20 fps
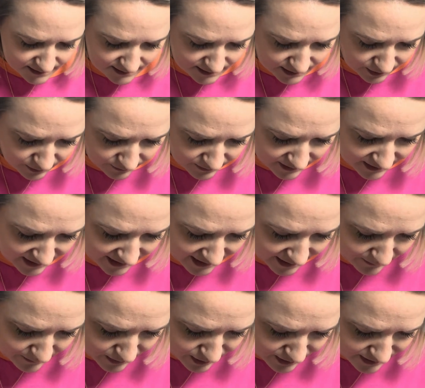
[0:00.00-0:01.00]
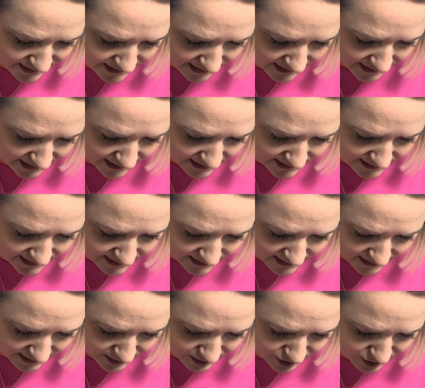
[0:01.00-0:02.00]
So the name looks like it's
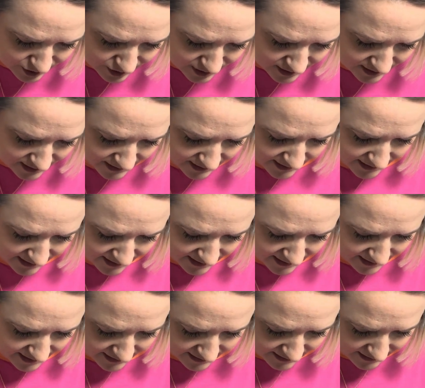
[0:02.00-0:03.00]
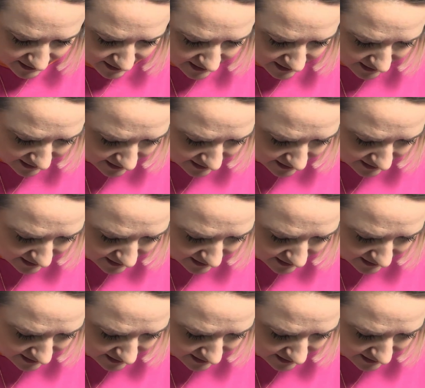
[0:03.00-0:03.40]
stitched and cut